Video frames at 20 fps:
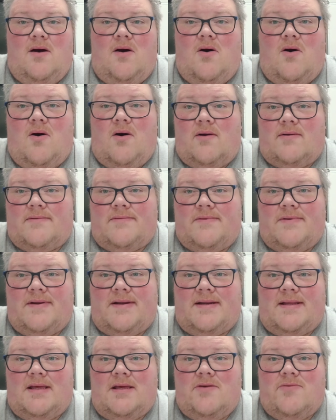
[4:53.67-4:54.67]
on
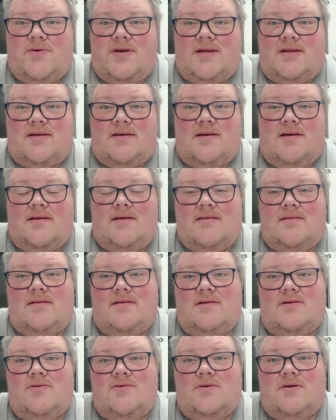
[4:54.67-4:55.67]
an e-reader
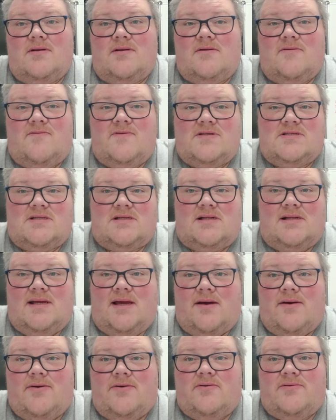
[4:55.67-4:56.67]
than you can
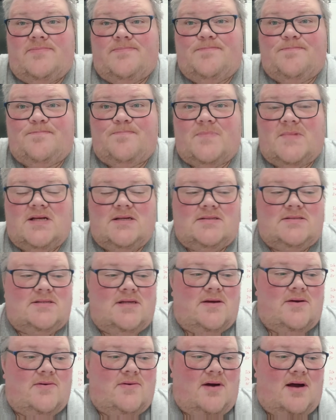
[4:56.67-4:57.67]
physically own.
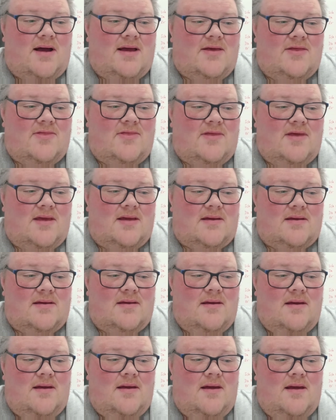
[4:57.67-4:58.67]
So I think